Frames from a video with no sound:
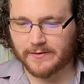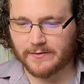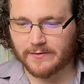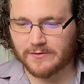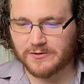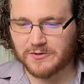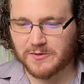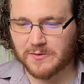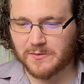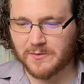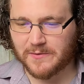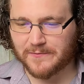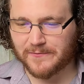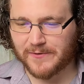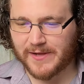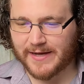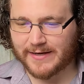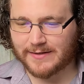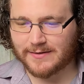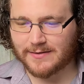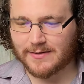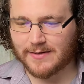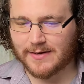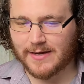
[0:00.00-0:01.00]
should
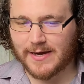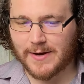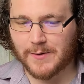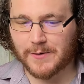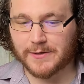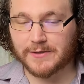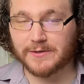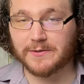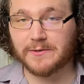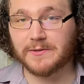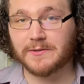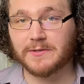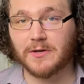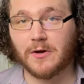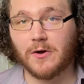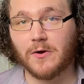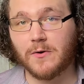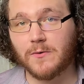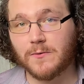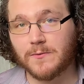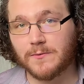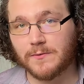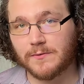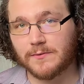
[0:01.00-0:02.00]
reflect the character's
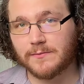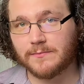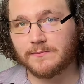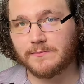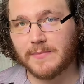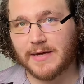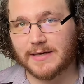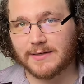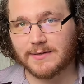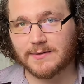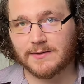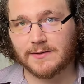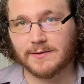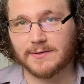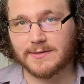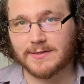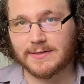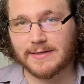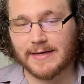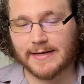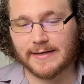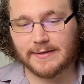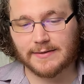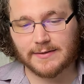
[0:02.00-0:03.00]
own mental
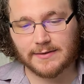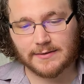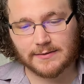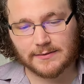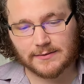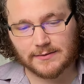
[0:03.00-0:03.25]
state.